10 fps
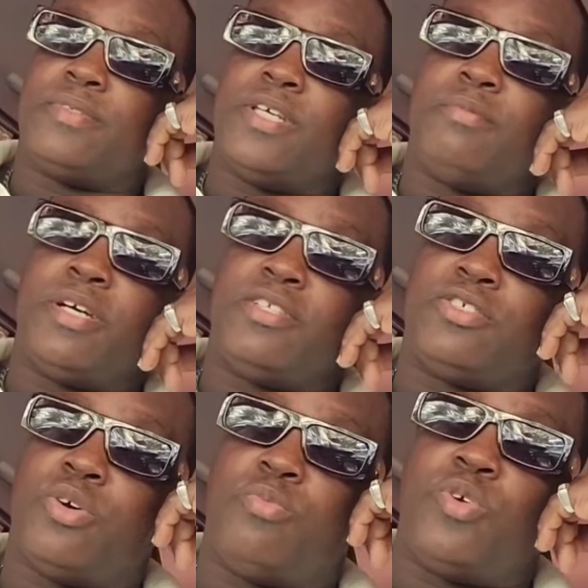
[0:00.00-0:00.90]
Yeah, man,
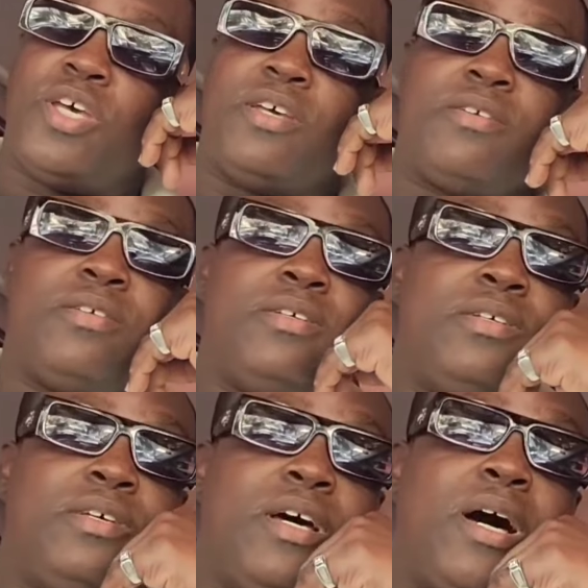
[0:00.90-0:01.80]
something where
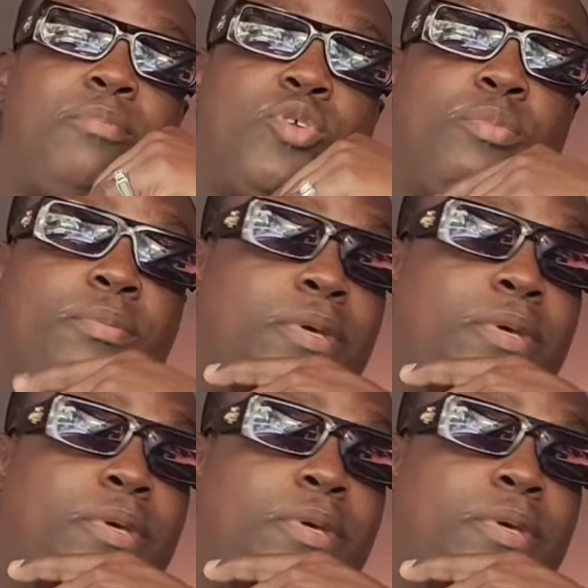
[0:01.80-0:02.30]
happened to me,